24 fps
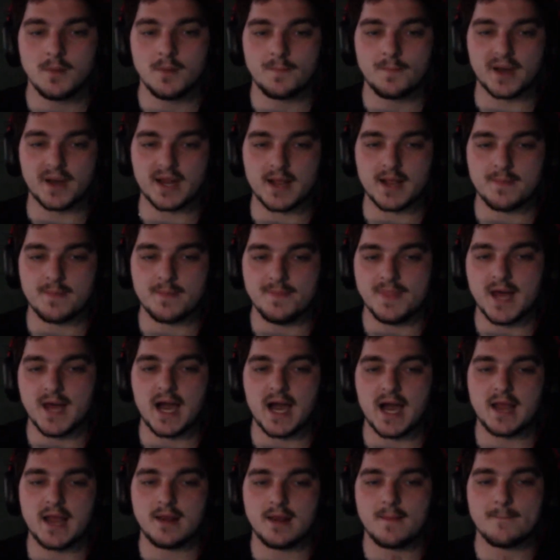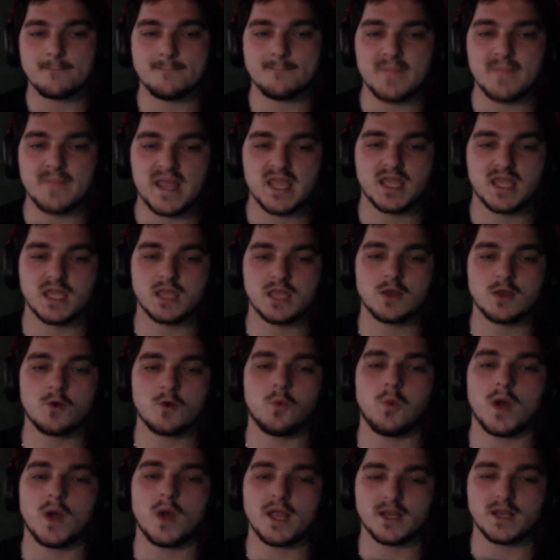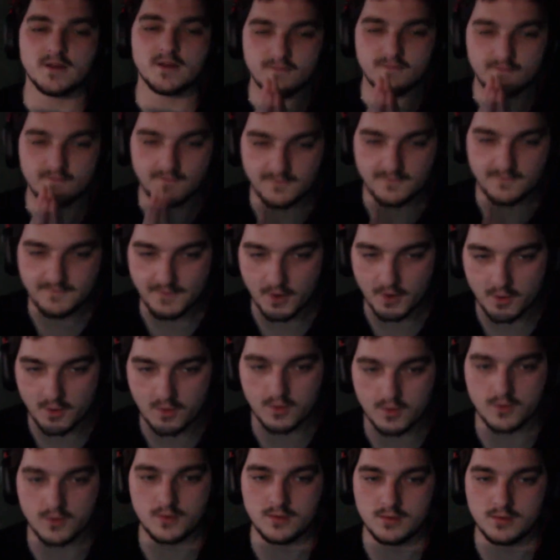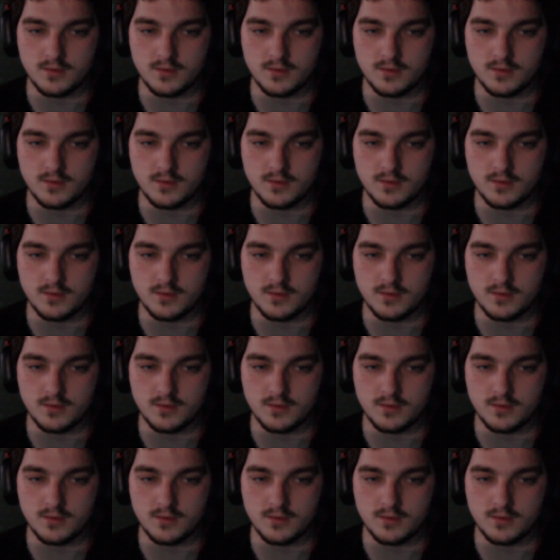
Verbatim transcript: but I'm not making quite vocal.